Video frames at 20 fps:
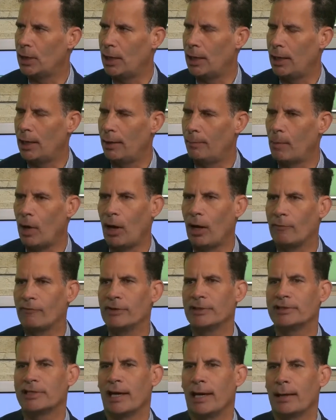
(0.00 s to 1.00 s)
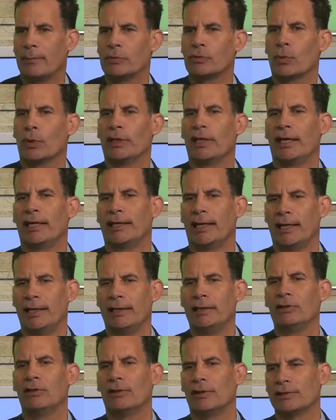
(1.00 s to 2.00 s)
Oftentimes when they get
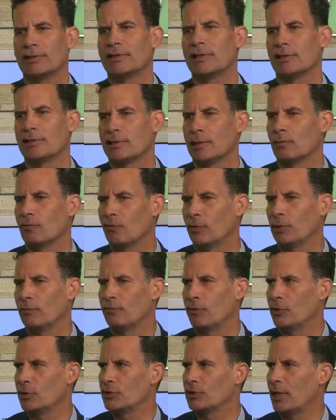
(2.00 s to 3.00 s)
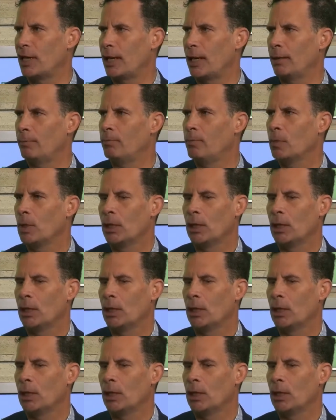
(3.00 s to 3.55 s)
into the system for the first time,